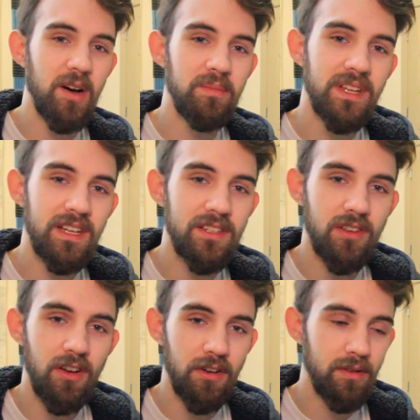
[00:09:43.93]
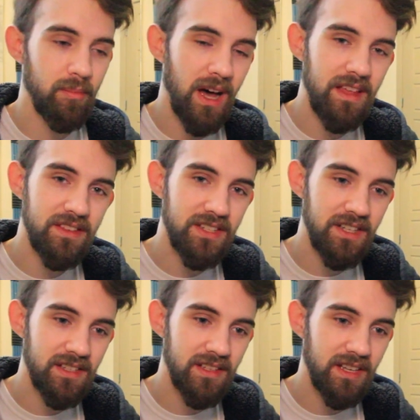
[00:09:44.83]
updates on behind the
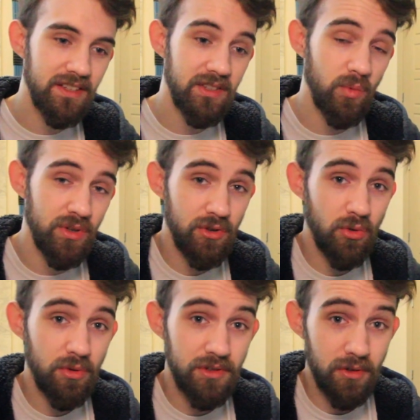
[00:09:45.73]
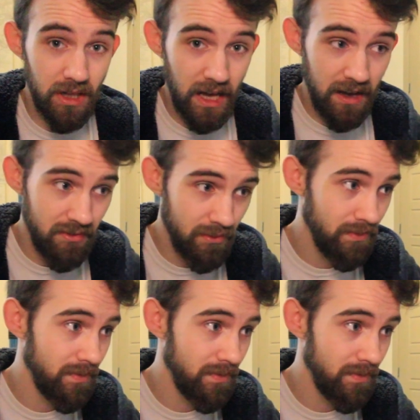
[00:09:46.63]
scenes things and when tutorials are live.